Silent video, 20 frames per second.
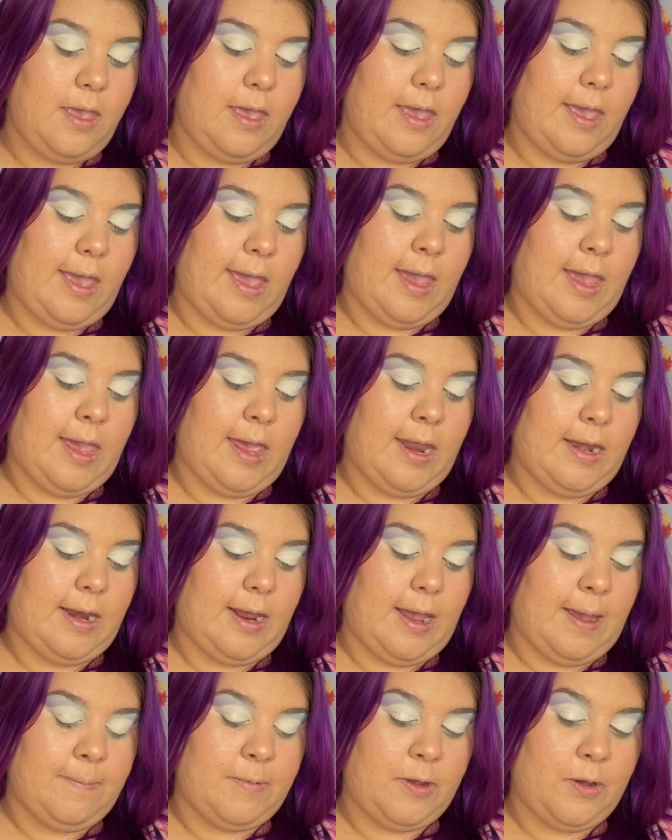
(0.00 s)
and
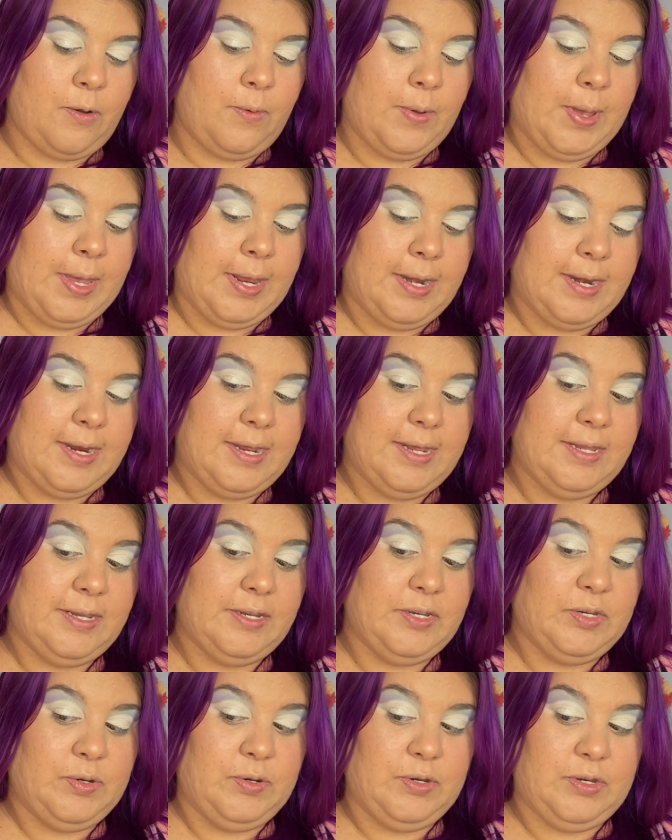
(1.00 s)
I'm going
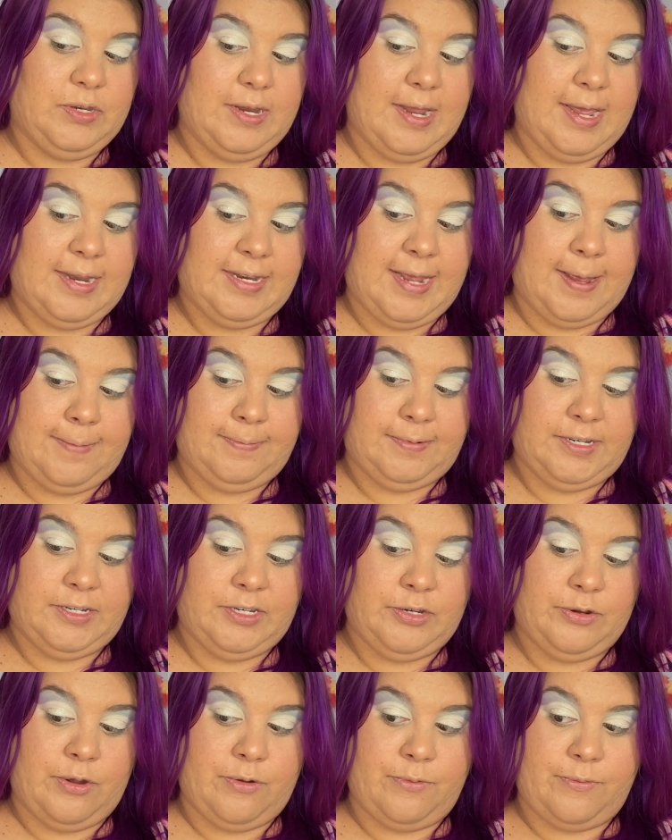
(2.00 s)
to attempt to
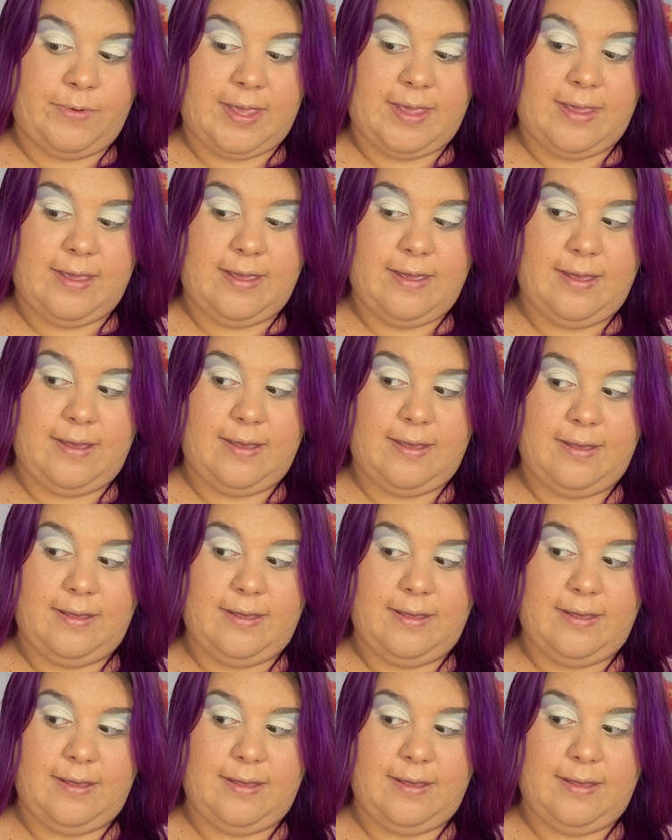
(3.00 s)
do a wing.